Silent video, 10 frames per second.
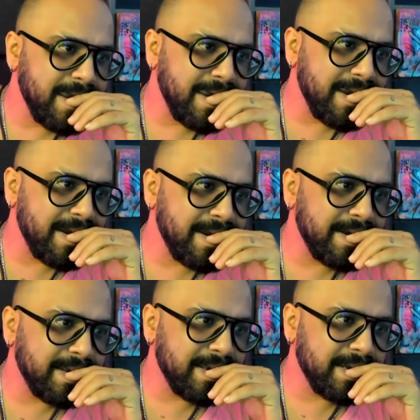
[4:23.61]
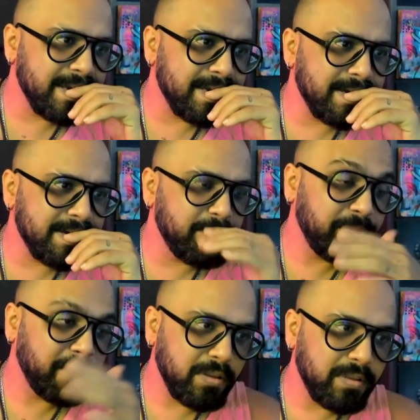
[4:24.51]
And
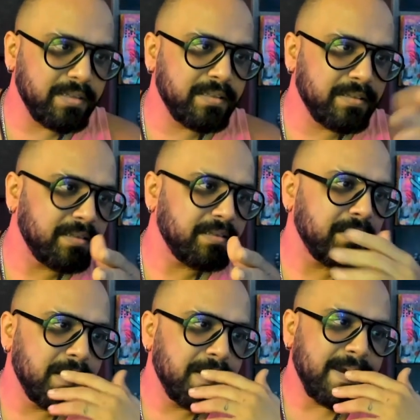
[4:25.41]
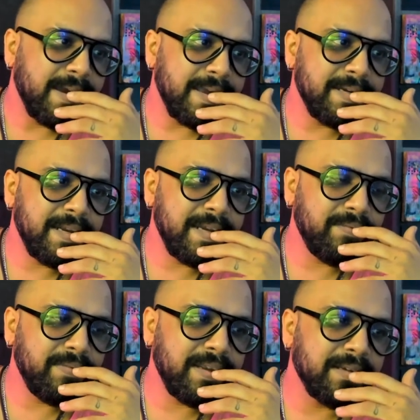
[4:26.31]
before this, I did
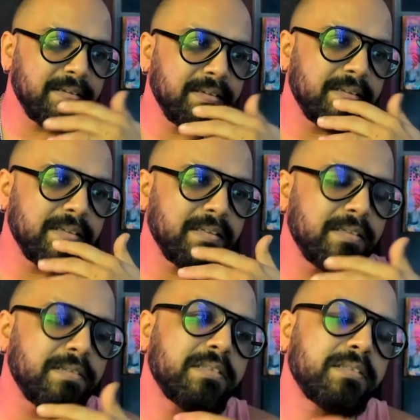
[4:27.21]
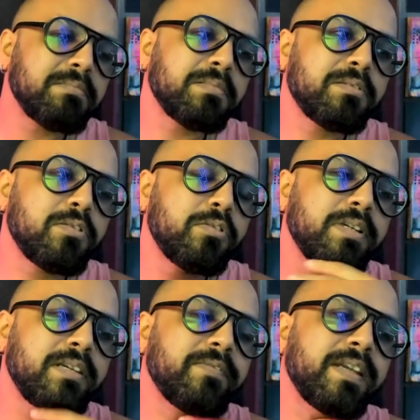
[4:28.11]
have like a throat
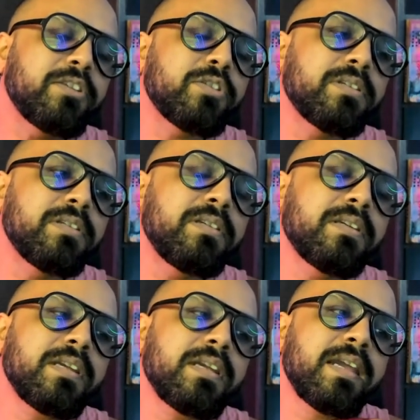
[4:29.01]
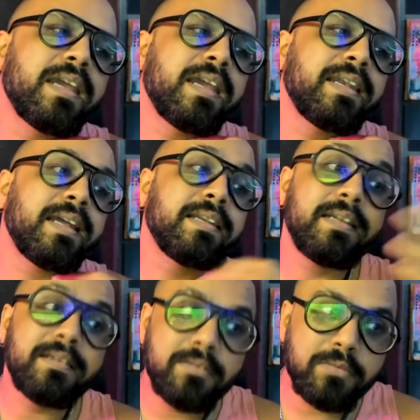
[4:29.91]
infection, and I
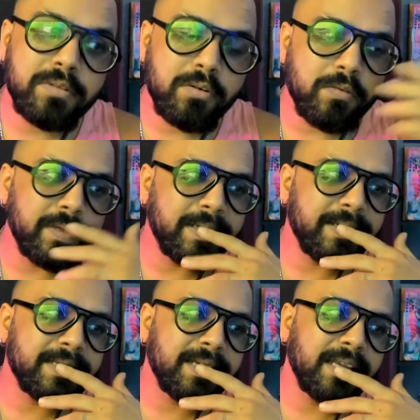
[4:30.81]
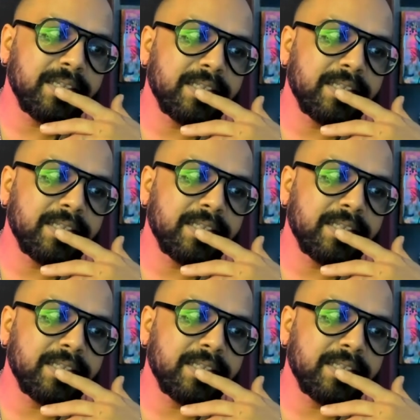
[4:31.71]
did do a COVID test like